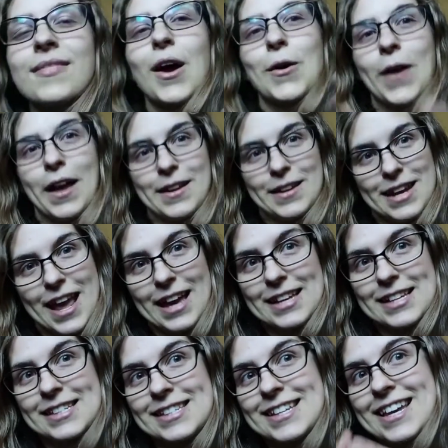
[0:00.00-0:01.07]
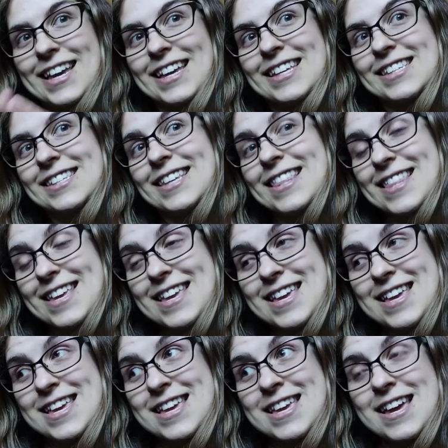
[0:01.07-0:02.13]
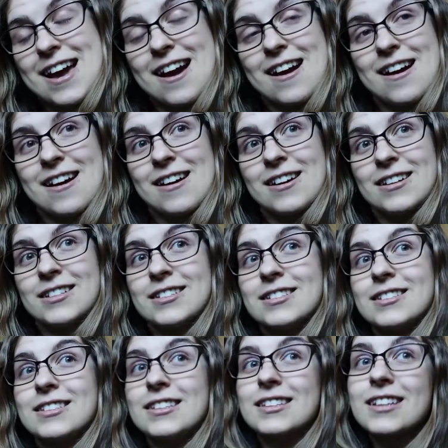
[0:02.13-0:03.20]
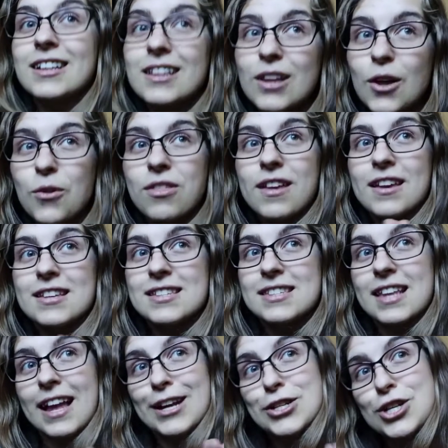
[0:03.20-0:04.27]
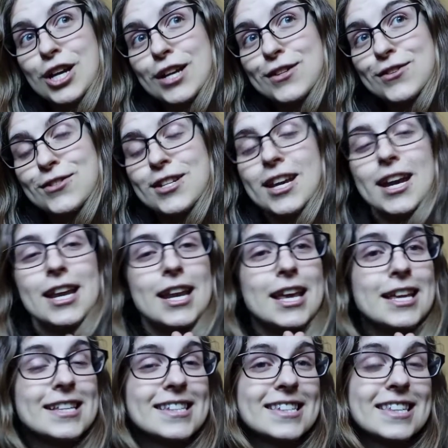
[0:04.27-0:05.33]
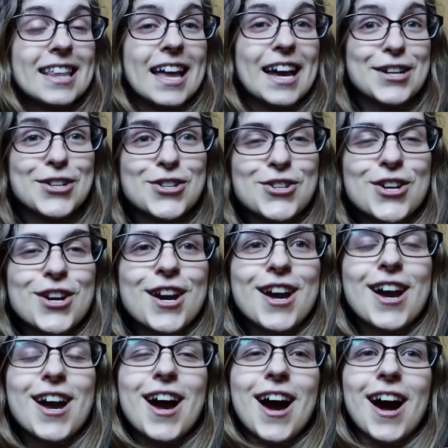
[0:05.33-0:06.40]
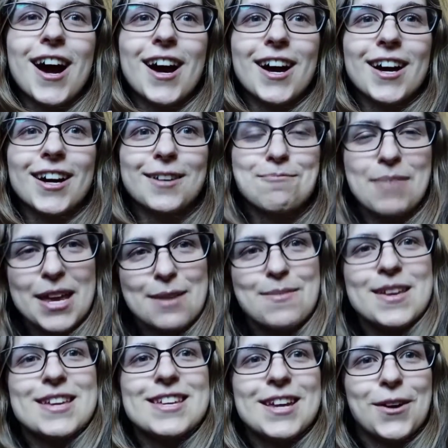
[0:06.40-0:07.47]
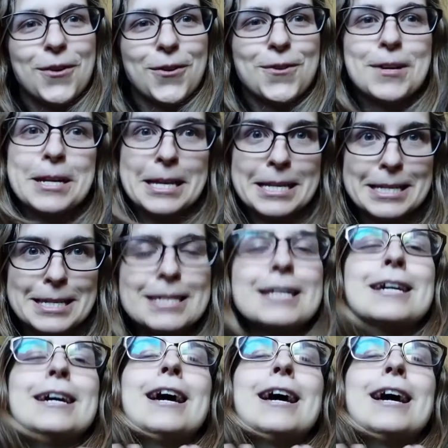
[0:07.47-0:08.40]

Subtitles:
Okay, next is the clothing slash entertaining slash baby gear needs.